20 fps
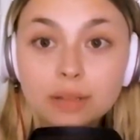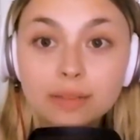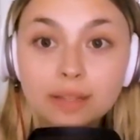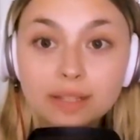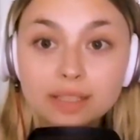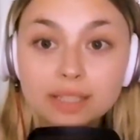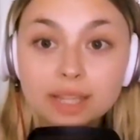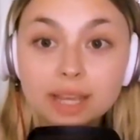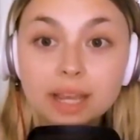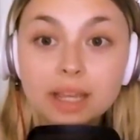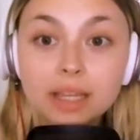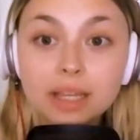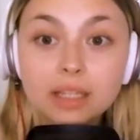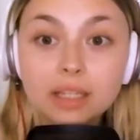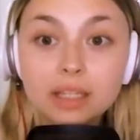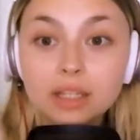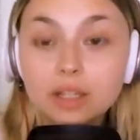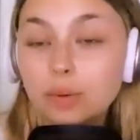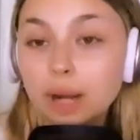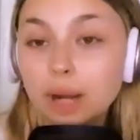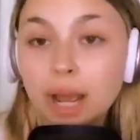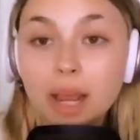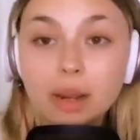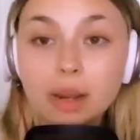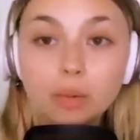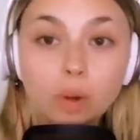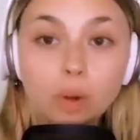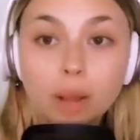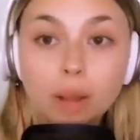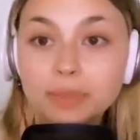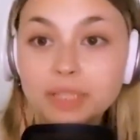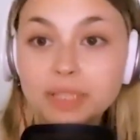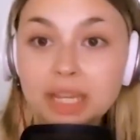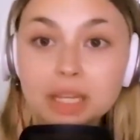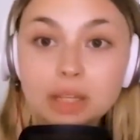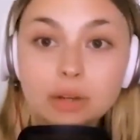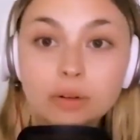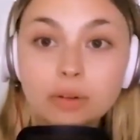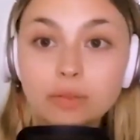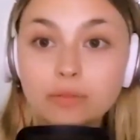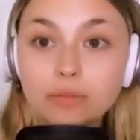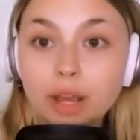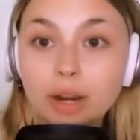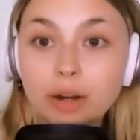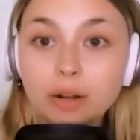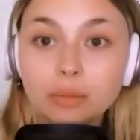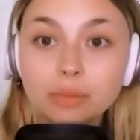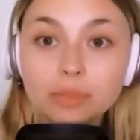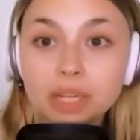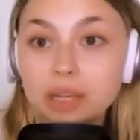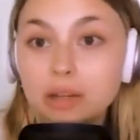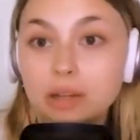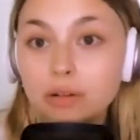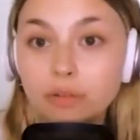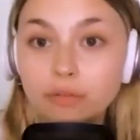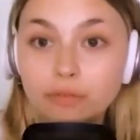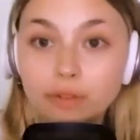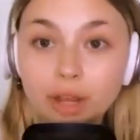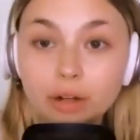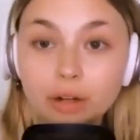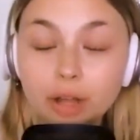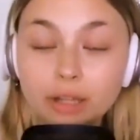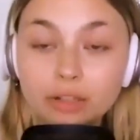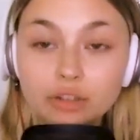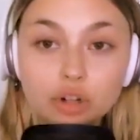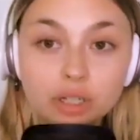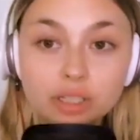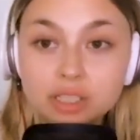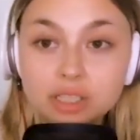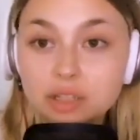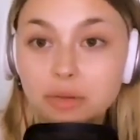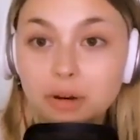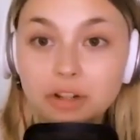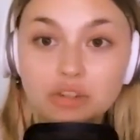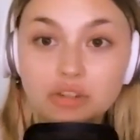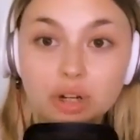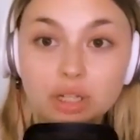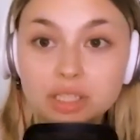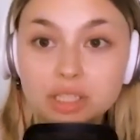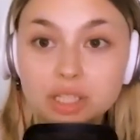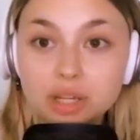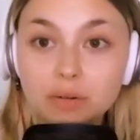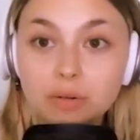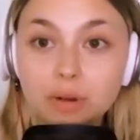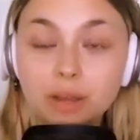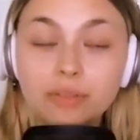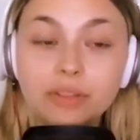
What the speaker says: They said, you and I'm taking you to the final. I'm taking you to the final. I trust you. I trust you.